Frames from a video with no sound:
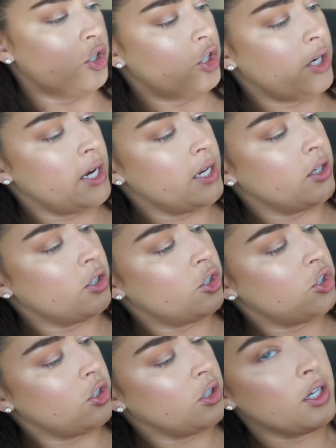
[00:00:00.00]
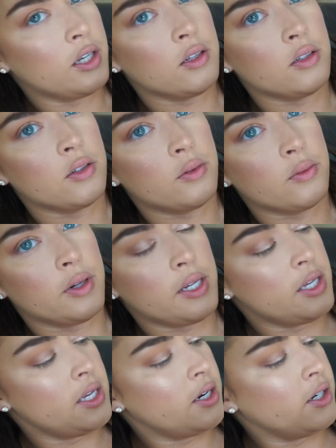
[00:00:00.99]
The shade Sugar
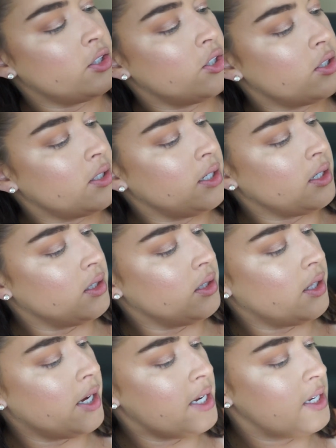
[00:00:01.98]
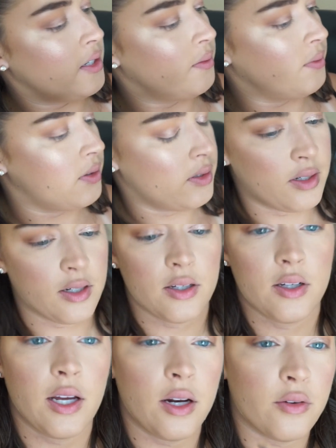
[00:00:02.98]
right here, it's just like a light
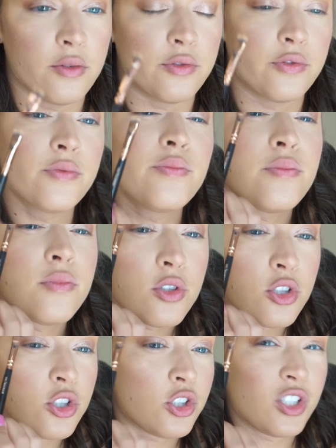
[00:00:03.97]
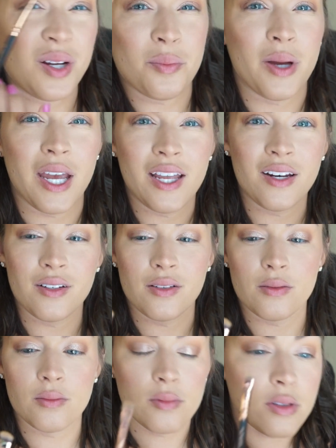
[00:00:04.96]
kind of
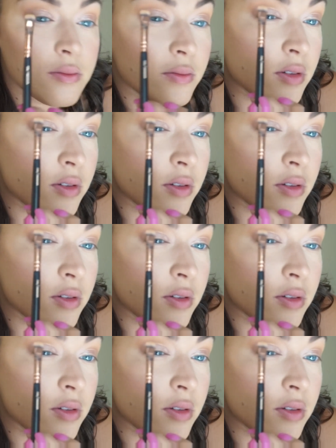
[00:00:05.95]
champagne